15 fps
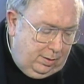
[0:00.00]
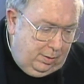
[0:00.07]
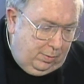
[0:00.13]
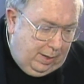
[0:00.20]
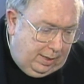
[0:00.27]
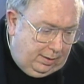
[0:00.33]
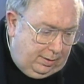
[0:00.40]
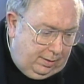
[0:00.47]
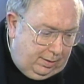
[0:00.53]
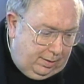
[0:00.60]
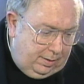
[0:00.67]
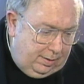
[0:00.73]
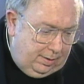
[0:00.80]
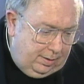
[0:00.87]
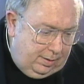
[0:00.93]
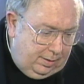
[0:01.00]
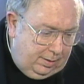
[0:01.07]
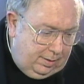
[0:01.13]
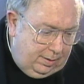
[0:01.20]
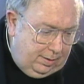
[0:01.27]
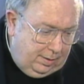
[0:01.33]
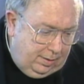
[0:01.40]
Well,
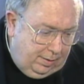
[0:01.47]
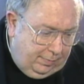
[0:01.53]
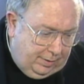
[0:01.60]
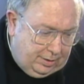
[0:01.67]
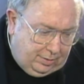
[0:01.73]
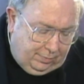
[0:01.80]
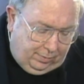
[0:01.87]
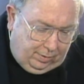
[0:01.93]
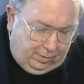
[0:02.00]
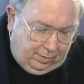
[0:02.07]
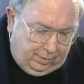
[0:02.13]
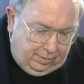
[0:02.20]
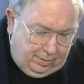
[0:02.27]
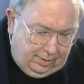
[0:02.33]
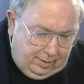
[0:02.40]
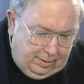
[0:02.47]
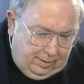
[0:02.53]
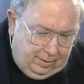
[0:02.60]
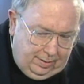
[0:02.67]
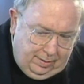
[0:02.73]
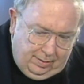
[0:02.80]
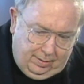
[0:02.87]
first of all,
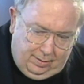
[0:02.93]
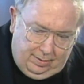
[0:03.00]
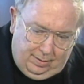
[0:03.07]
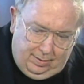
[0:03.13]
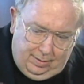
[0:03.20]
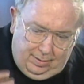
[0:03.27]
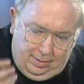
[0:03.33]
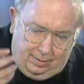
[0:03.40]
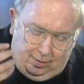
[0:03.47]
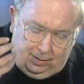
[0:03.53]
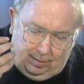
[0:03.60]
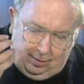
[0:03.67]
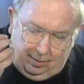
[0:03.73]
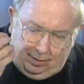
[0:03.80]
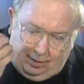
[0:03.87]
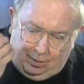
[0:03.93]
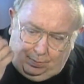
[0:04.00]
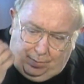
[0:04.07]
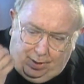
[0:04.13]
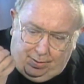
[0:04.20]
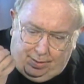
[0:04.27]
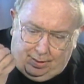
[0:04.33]
the
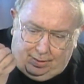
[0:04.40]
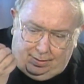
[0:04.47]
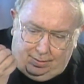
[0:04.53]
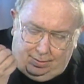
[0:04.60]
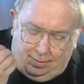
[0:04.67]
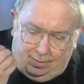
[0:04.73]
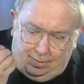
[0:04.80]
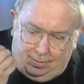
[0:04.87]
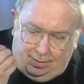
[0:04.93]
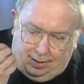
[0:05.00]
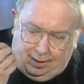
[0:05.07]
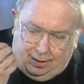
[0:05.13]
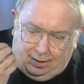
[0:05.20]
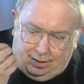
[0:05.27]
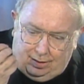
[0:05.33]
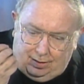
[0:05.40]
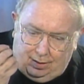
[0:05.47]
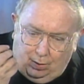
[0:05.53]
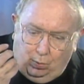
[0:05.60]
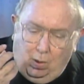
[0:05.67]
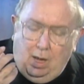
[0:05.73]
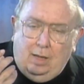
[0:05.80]
Spirit is
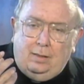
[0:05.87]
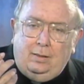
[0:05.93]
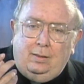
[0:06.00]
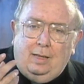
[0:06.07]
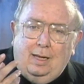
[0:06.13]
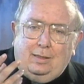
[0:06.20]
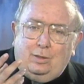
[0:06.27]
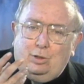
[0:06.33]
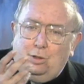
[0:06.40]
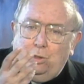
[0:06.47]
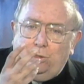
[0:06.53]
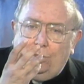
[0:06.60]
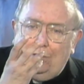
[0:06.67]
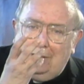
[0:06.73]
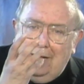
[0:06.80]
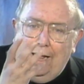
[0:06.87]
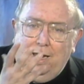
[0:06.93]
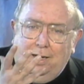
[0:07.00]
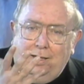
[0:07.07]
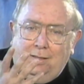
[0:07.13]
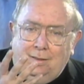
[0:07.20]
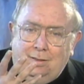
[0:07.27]
the one that
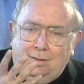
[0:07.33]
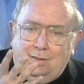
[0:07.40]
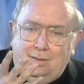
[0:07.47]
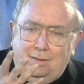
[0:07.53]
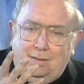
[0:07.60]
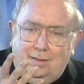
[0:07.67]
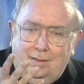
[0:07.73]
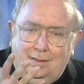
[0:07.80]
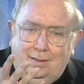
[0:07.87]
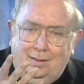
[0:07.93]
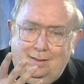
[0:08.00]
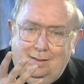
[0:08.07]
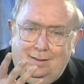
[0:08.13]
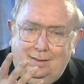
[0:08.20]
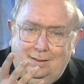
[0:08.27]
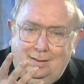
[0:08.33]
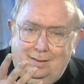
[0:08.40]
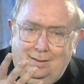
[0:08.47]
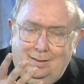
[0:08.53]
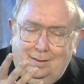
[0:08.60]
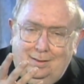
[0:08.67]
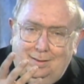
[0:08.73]
sustains,
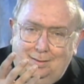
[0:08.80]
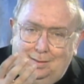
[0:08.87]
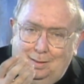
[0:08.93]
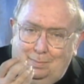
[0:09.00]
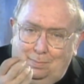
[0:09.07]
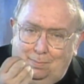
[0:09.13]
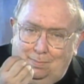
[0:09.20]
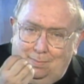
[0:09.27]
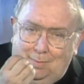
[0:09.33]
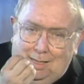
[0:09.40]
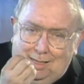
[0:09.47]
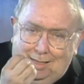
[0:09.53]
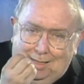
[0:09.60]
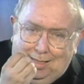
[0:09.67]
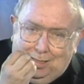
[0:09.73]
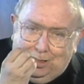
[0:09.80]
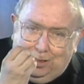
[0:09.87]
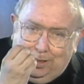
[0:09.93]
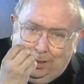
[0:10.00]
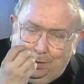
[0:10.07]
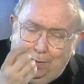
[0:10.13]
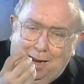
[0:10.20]
that is
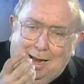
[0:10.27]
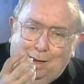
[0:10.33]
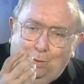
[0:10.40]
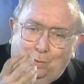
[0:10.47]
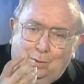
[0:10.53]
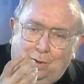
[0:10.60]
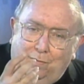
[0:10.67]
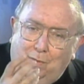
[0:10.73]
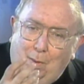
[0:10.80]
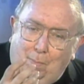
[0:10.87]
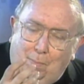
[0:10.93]
the ground of the